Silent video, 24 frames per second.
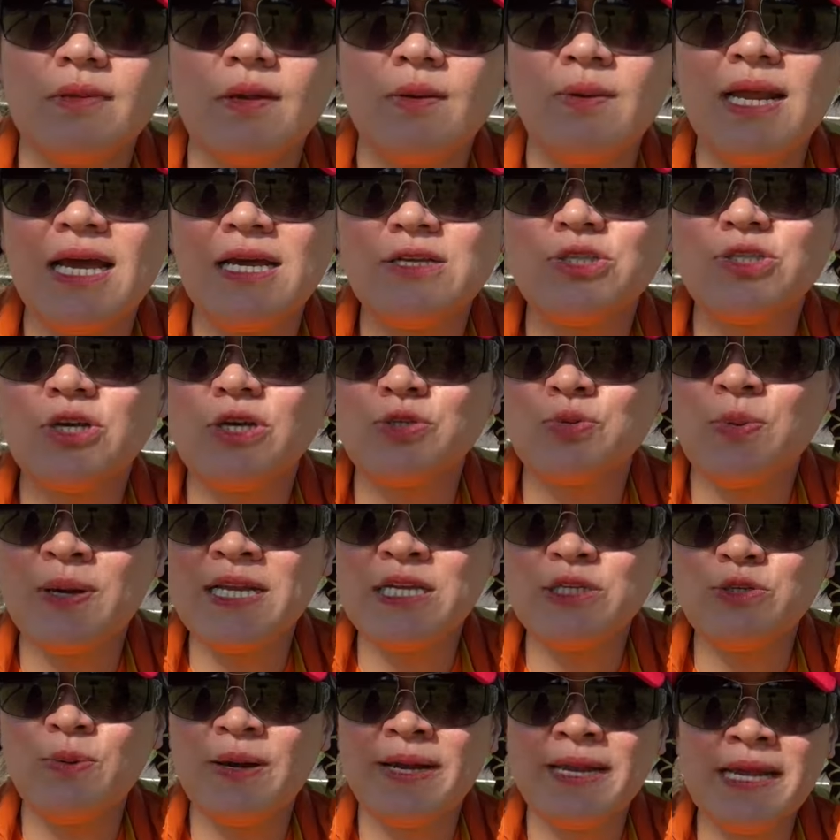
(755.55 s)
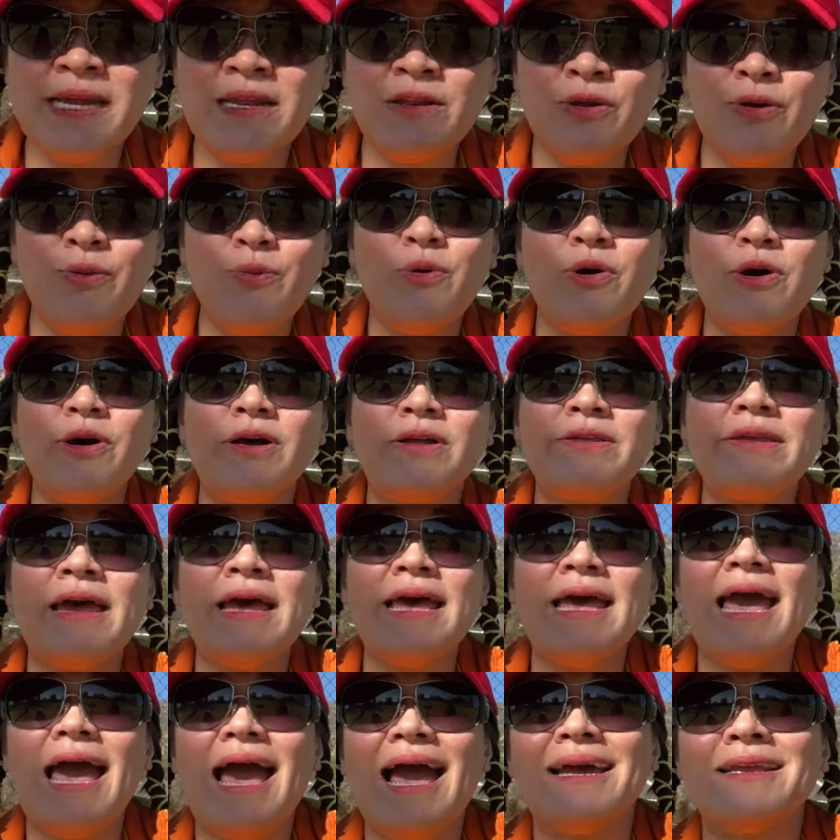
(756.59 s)
When I saw 2020 in the world.
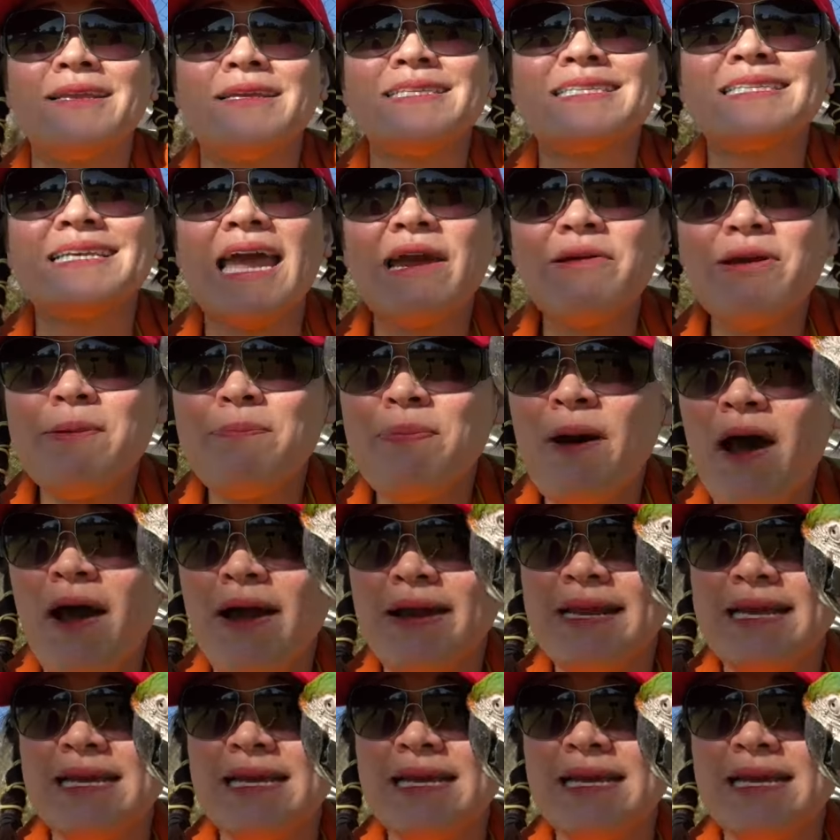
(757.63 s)
And the scary part